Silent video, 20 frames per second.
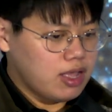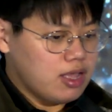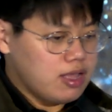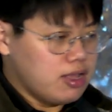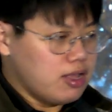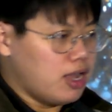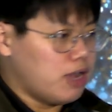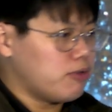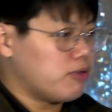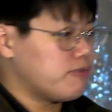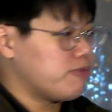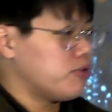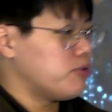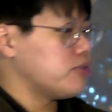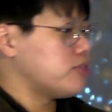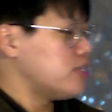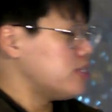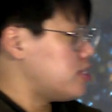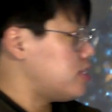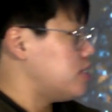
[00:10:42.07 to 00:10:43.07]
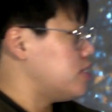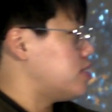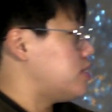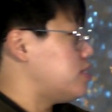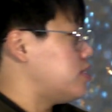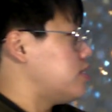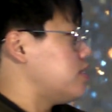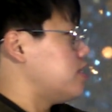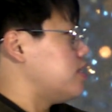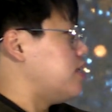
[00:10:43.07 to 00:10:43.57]
However,
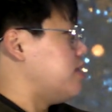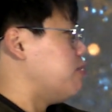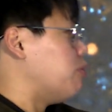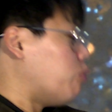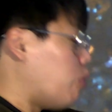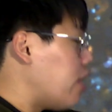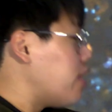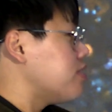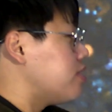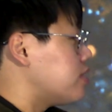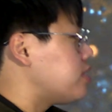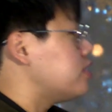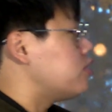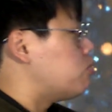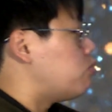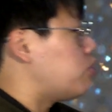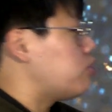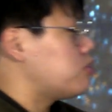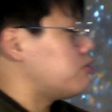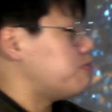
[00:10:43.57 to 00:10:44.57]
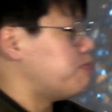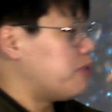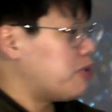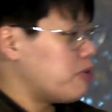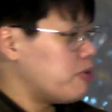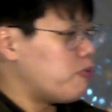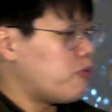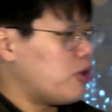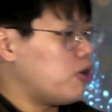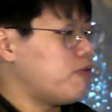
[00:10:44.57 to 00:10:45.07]
while this works very
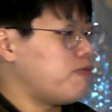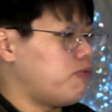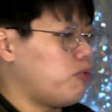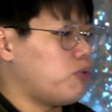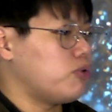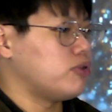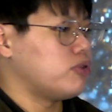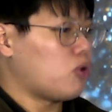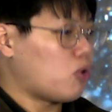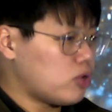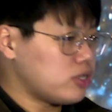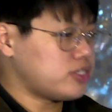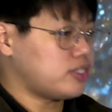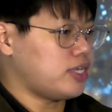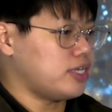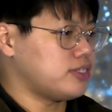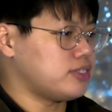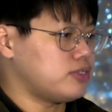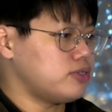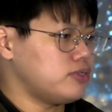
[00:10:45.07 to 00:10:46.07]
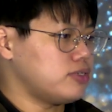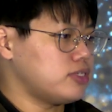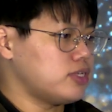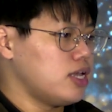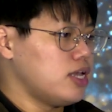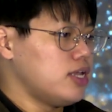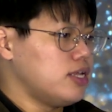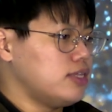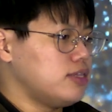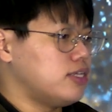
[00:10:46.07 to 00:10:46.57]
well for large tensors,
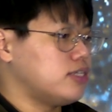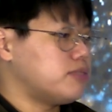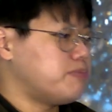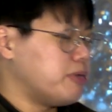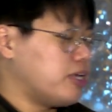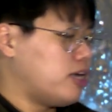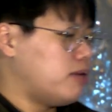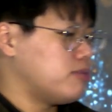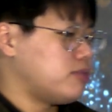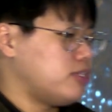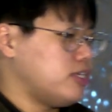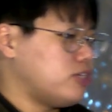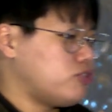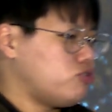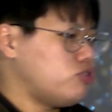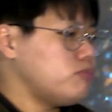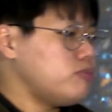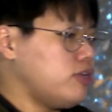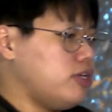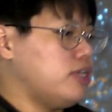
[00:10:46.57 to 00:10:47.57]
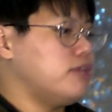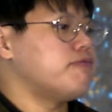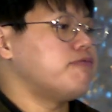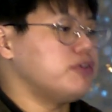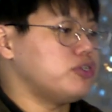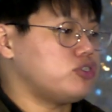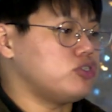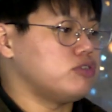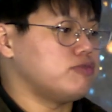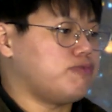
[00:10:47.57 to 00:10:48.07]
this becomes extremely
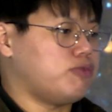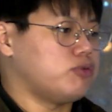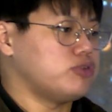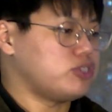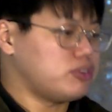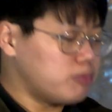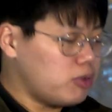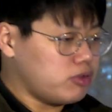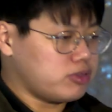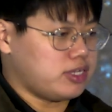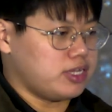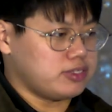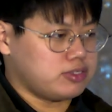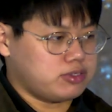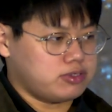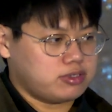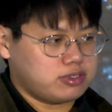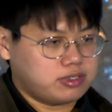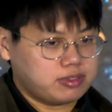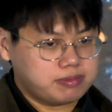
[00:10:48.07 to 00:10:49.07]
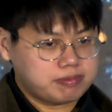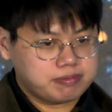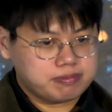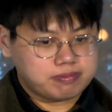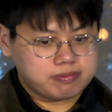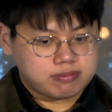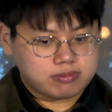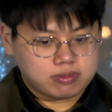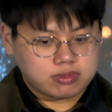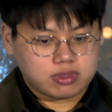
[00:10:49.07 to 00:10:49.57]
inefficient for small tensors.
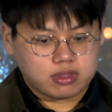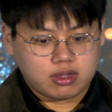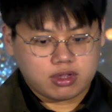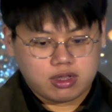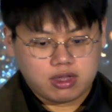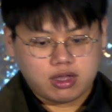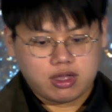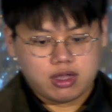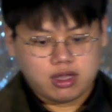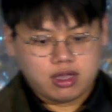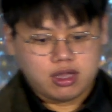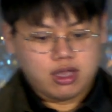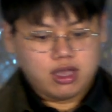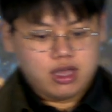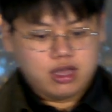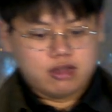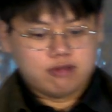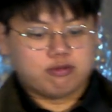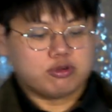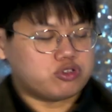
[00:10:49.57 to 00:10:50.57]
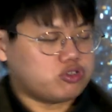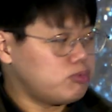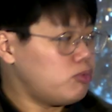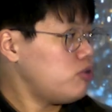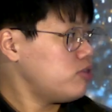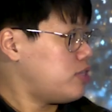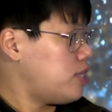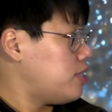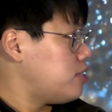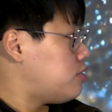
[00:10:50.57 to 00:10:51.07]
For small
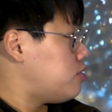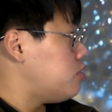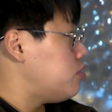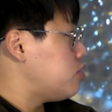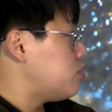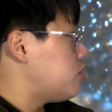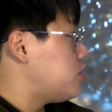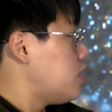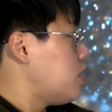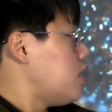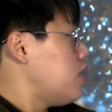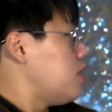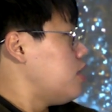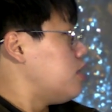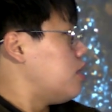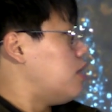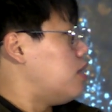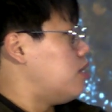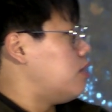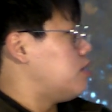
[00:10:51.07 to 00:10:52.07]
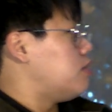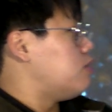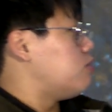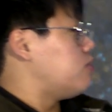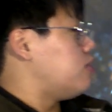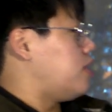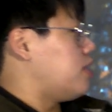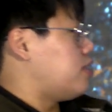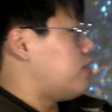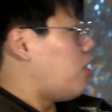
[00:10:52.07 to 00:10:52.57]
tensors,
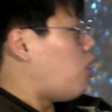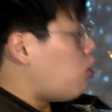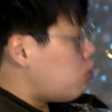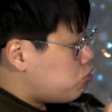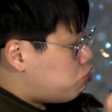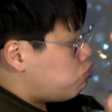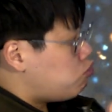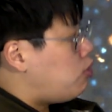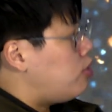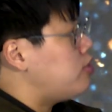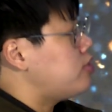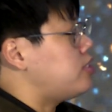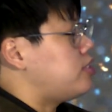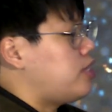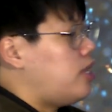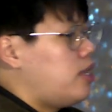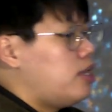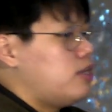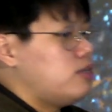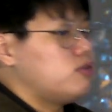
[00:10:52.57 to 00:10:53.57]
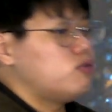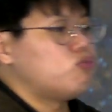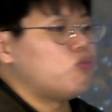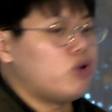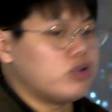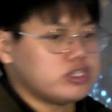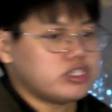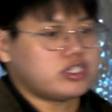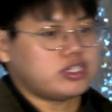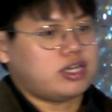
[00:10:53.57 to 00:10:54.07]
like all-to-all style
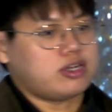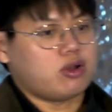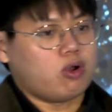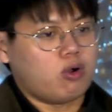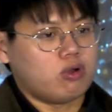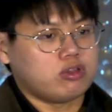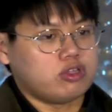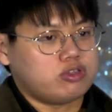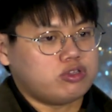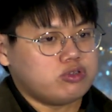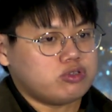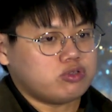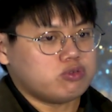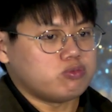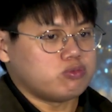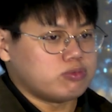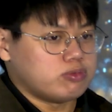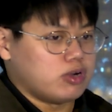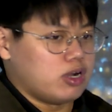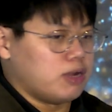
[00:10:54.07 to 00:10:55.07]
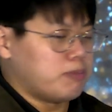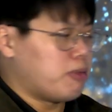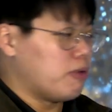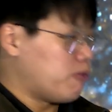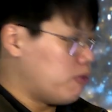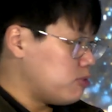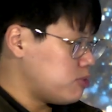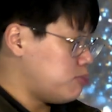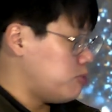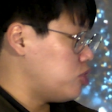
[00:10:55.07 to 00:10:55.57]
one-shot Olitus
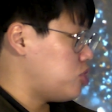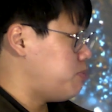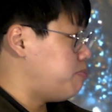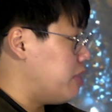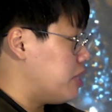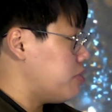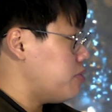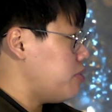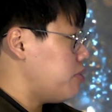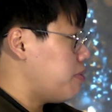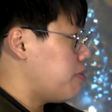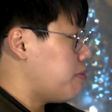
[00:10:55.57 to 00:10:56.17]
performs much better.